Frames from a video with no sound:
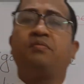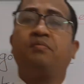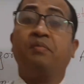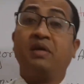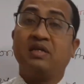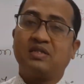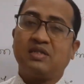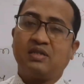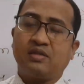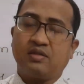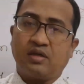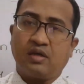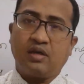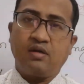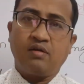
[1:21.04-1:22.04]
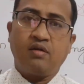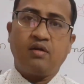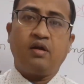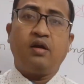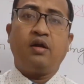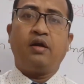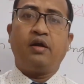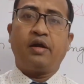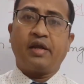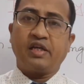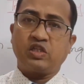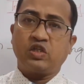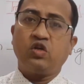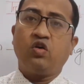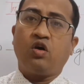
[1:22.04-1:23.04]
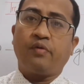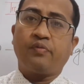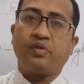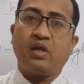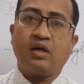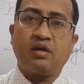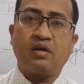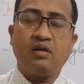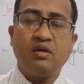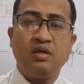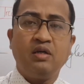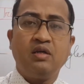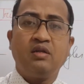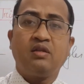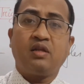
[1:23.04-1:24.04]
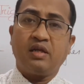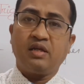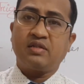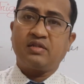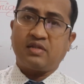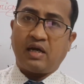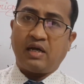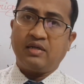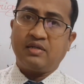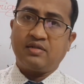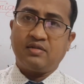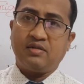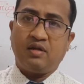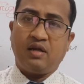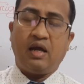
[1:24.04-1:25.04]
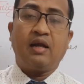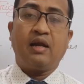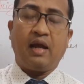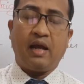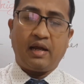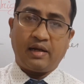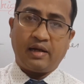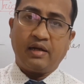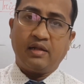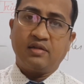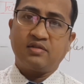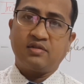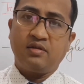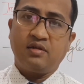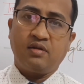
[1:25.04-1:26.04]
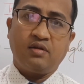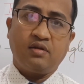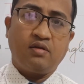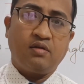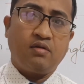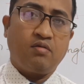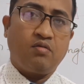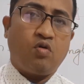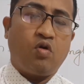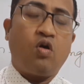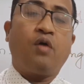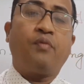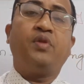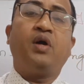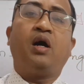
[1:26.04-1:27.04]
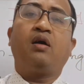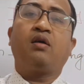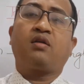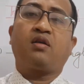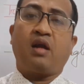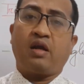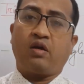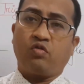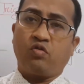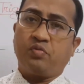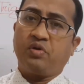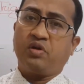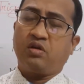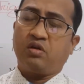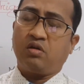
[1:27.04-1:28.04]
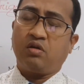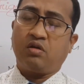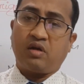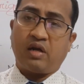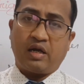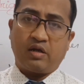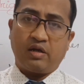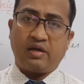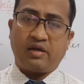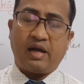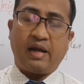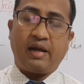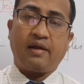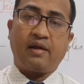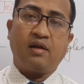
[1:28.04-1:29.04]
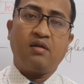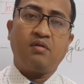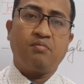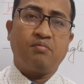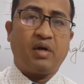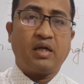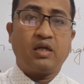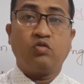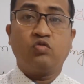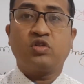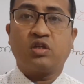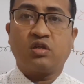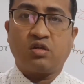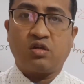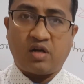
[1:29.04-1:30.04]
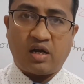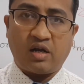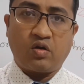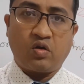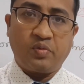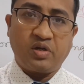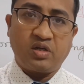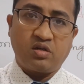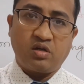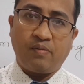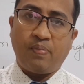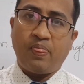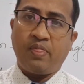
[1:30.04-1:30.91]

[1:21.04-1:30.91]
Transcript: measured the ratio of the three sides and angles of the triangle by using trigonometry.